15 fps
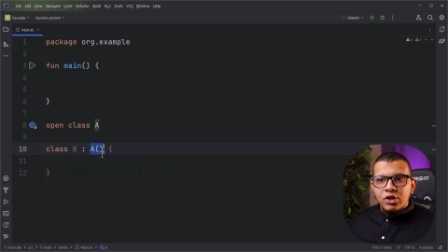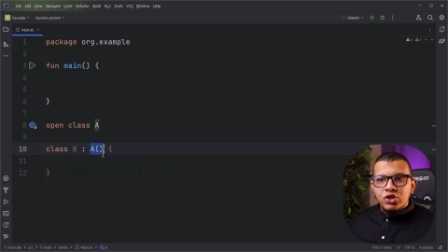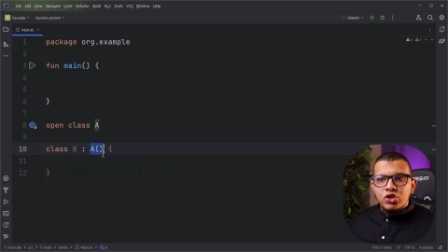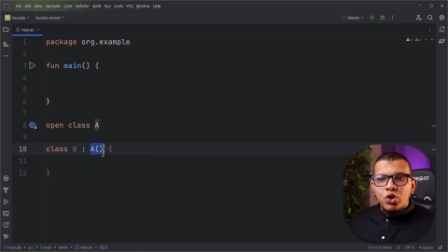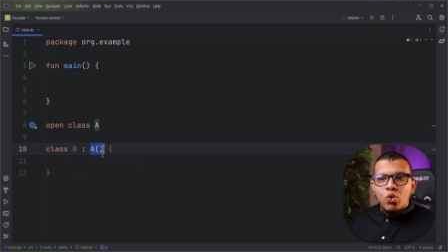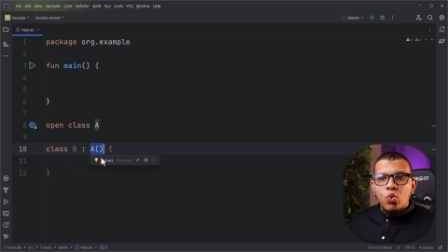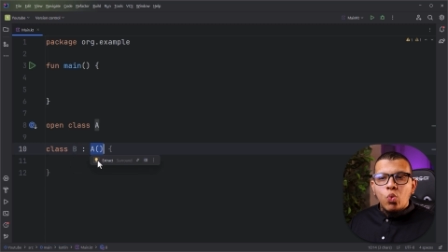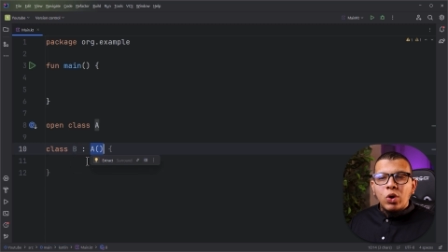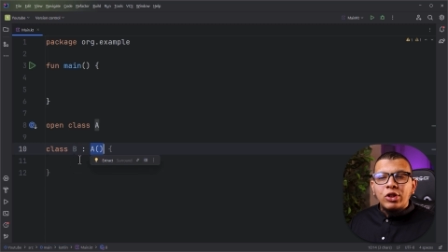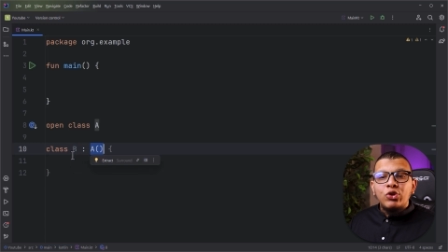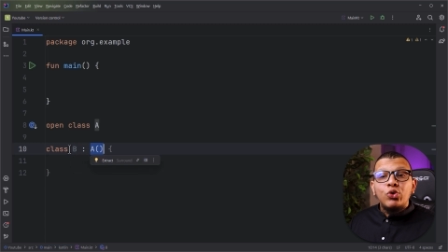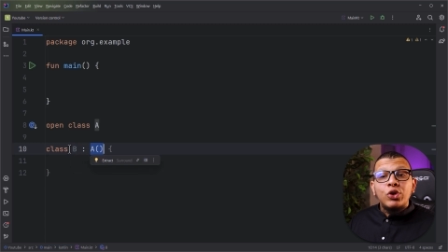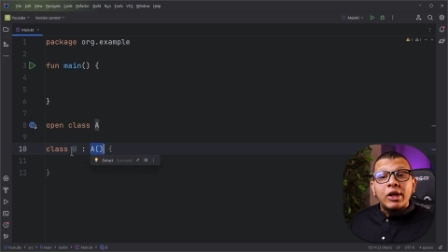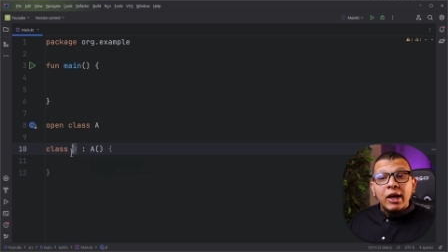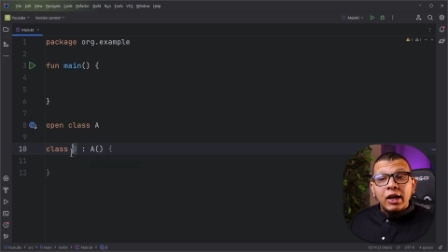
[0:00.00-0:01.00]
So what
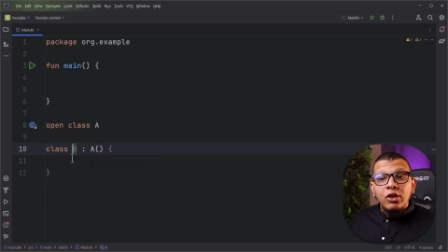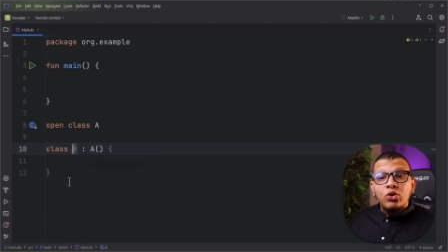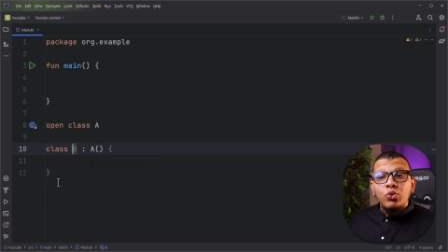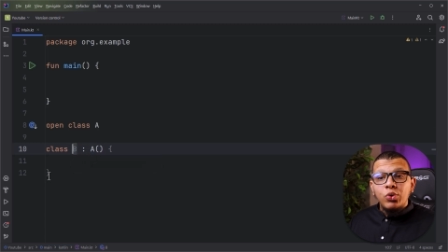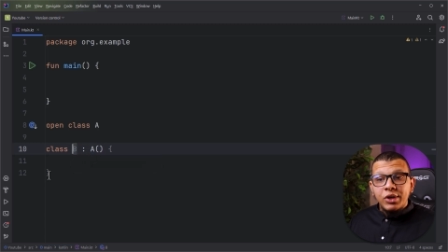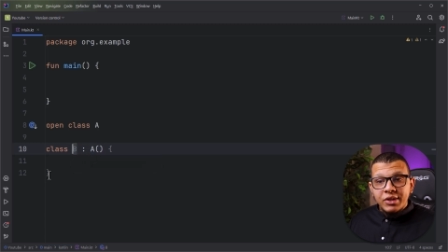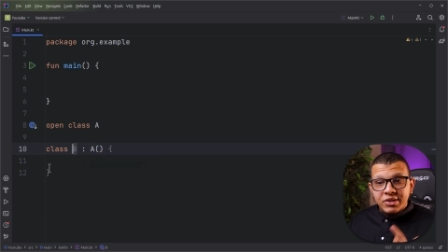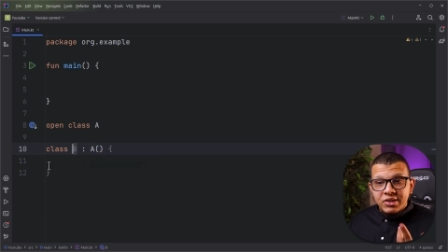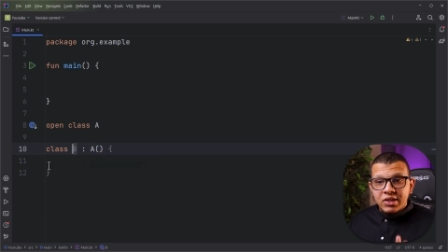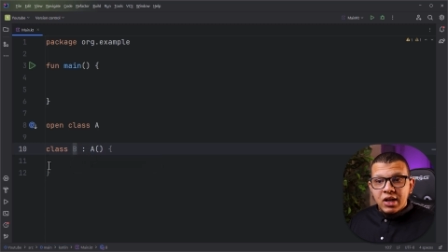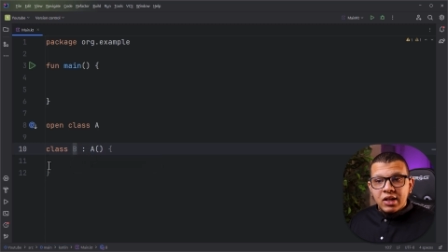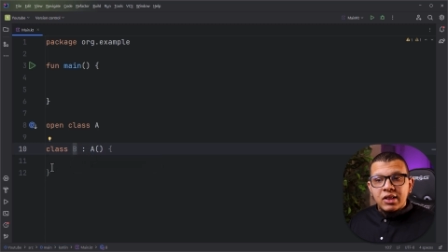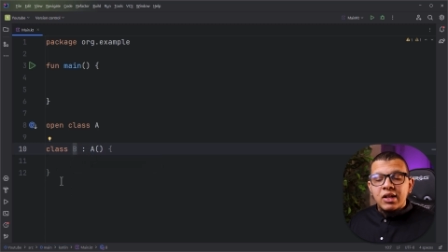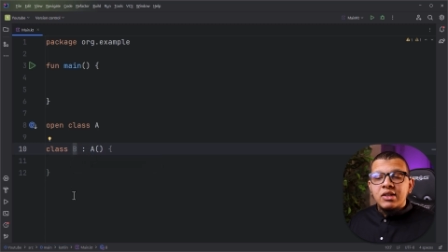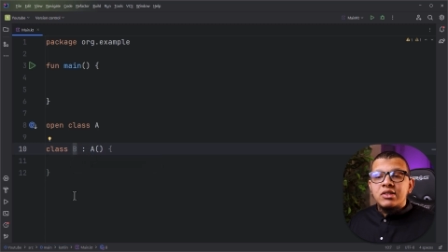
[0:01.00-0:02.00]
you can do
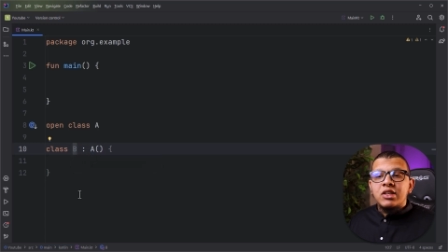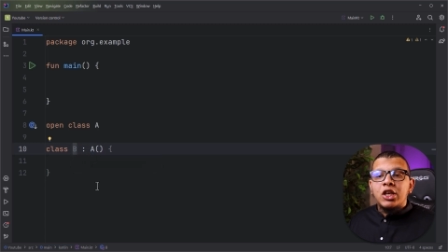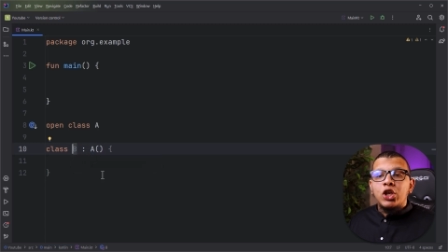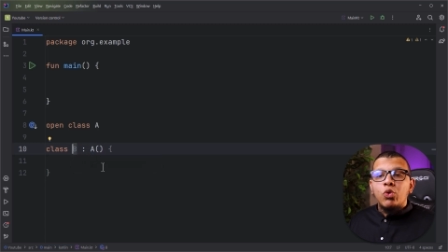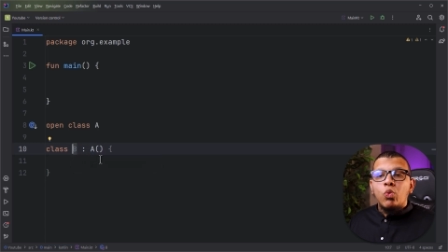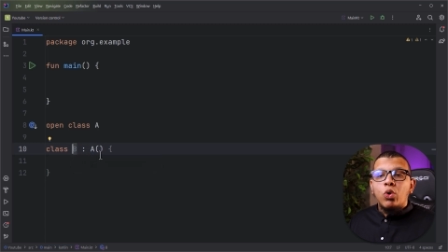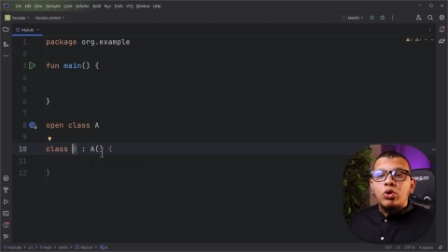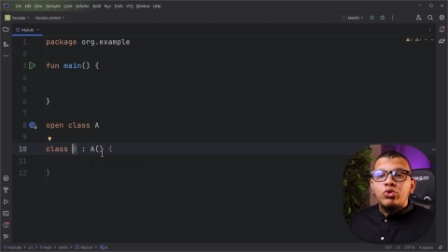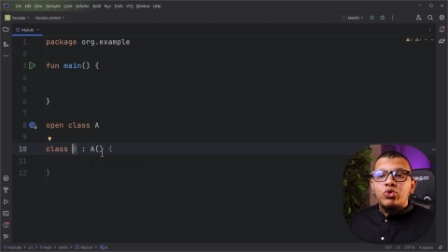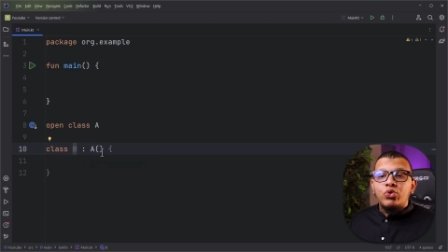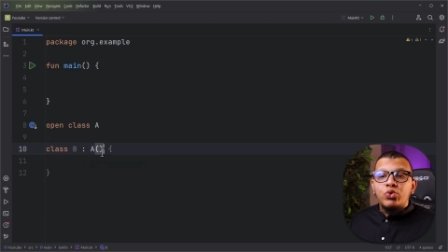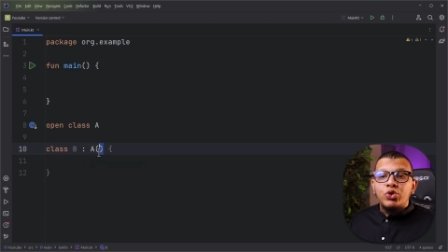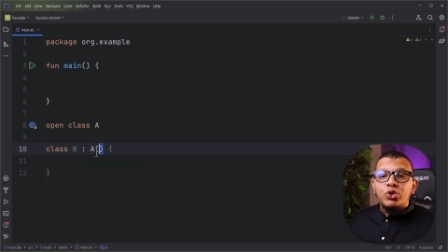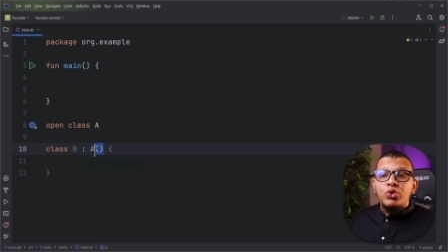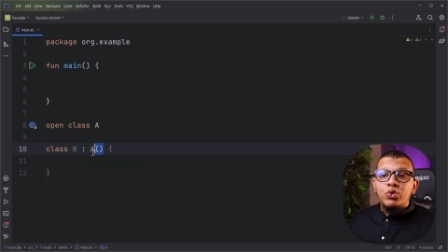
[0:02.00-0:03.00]
instead, let's say you want to
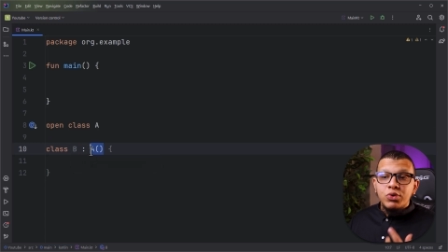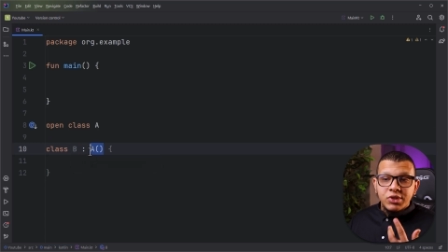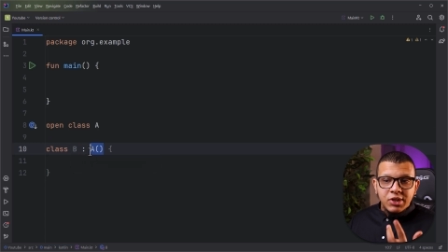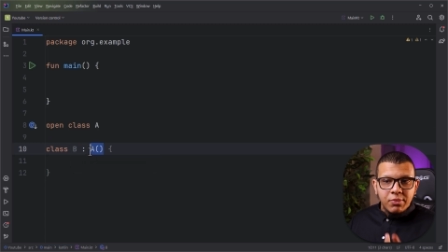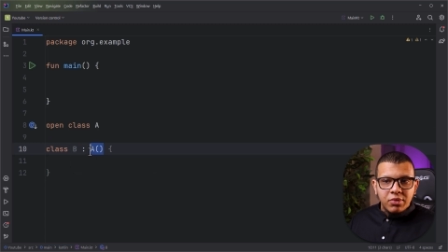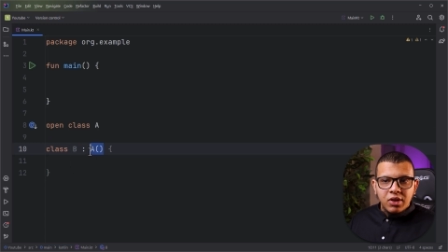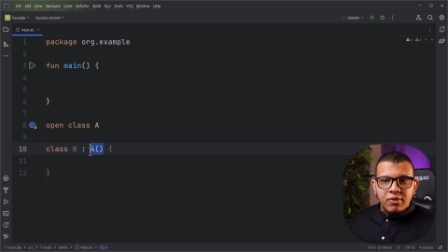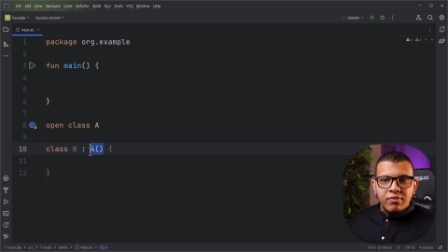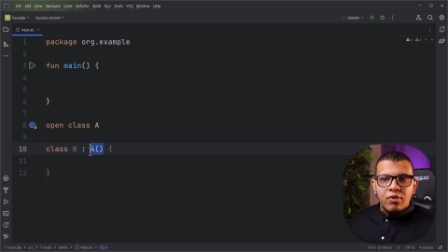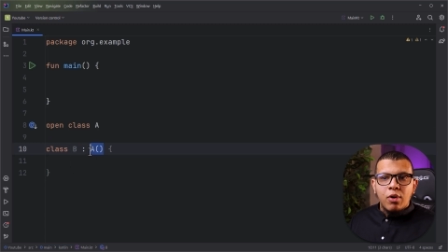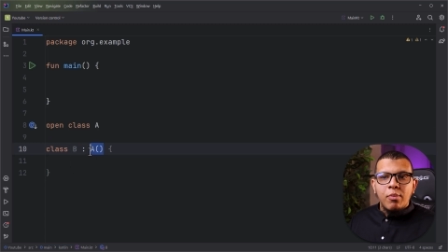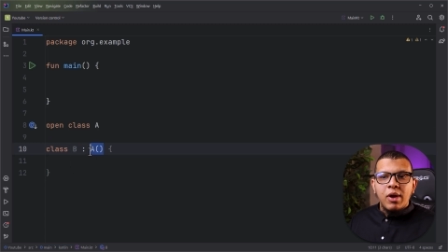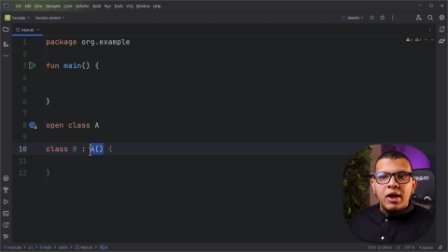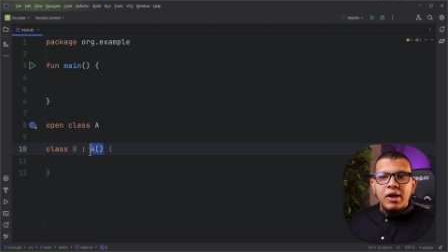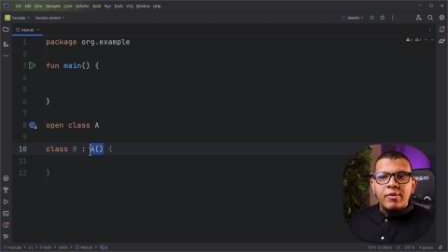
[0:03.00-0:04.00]
reuse something
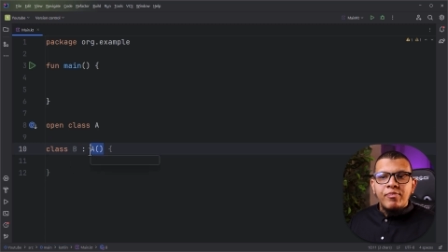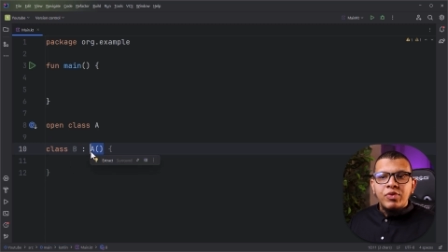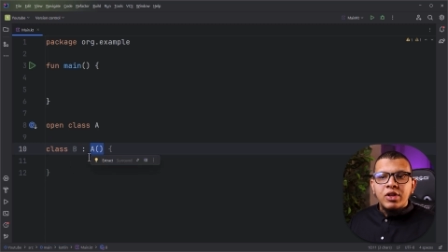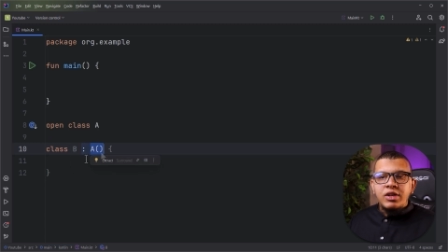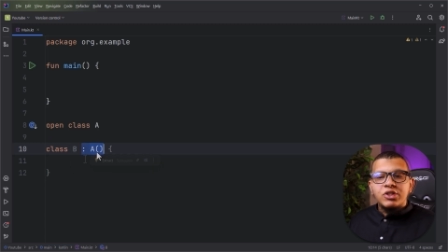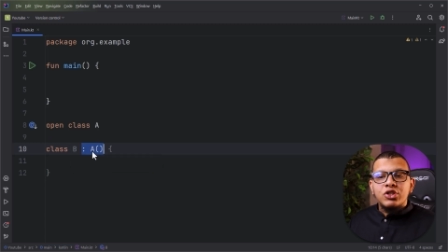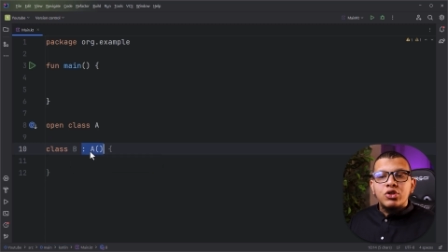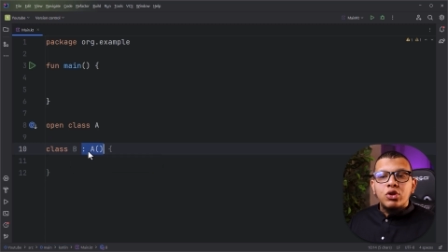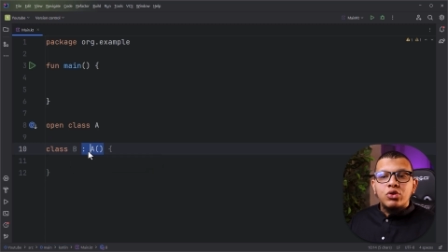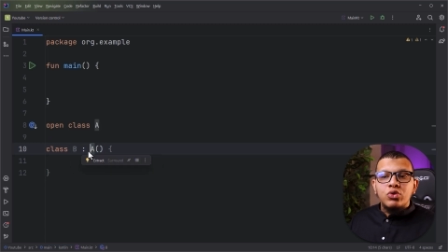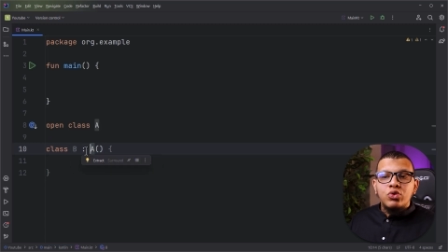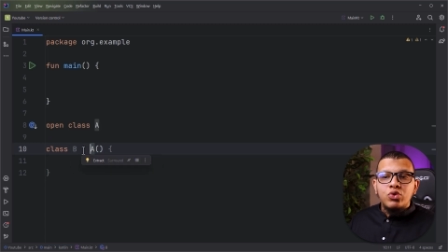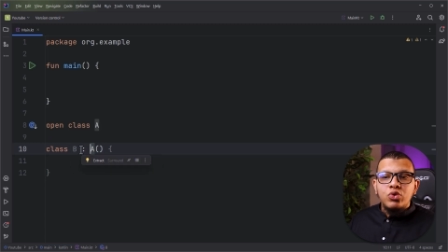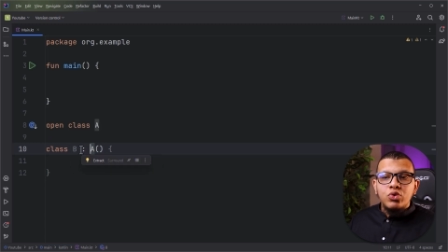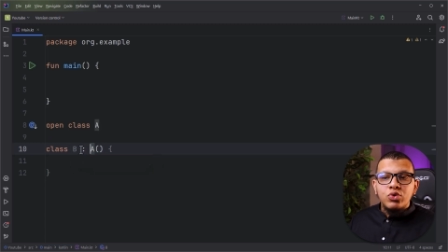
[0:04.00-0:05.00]
from A, it's not
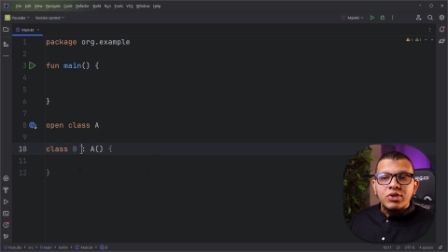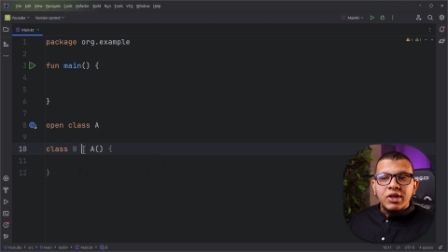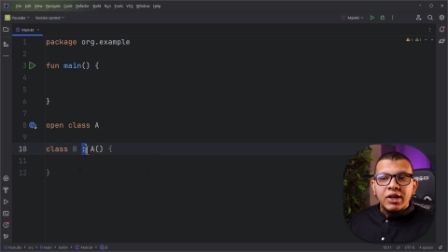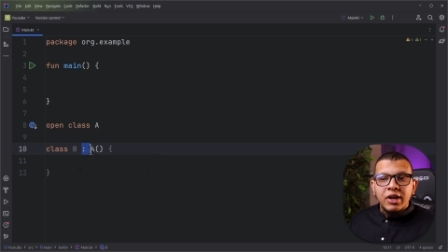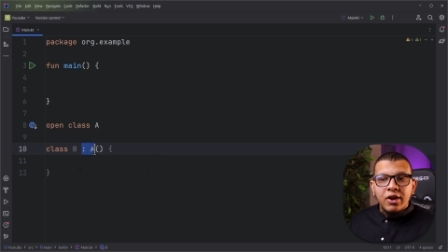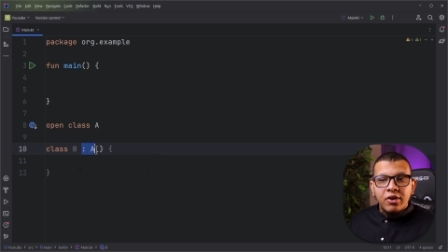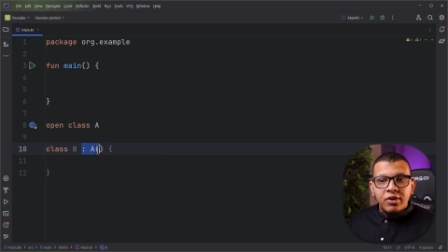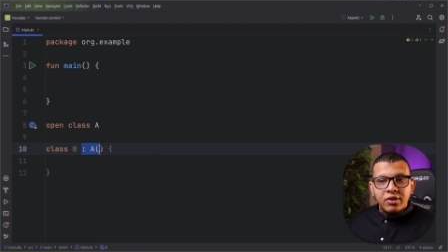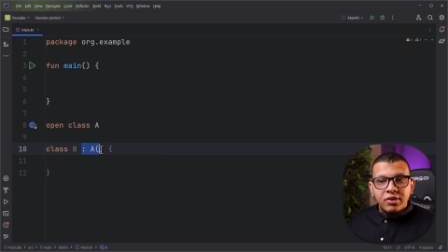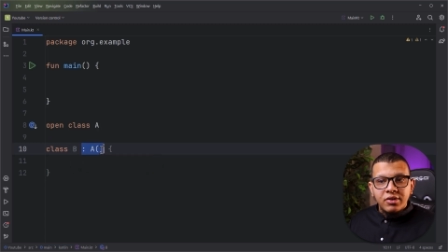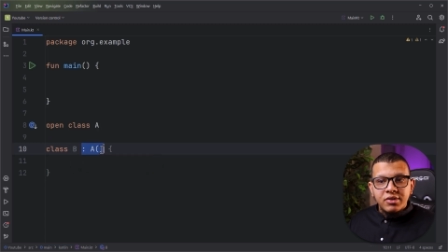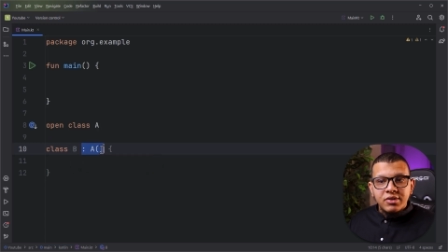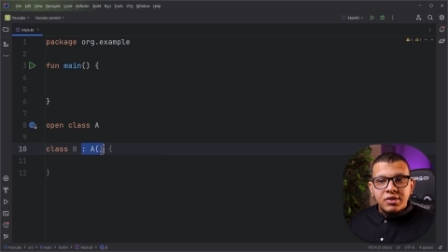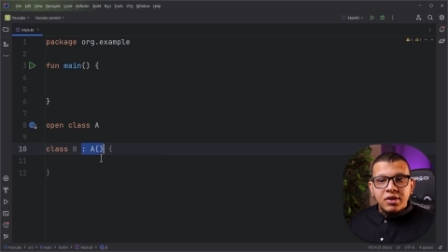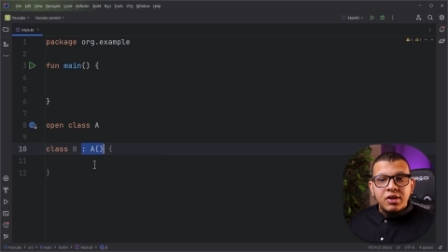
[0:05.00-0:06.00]
to use
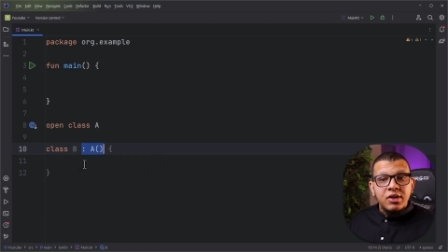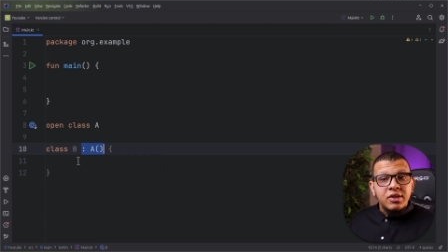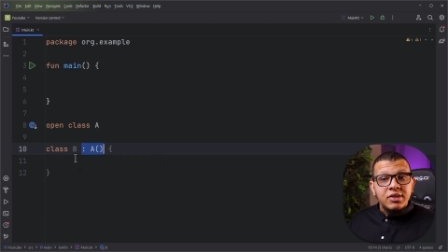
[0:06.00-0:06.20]
inheritance.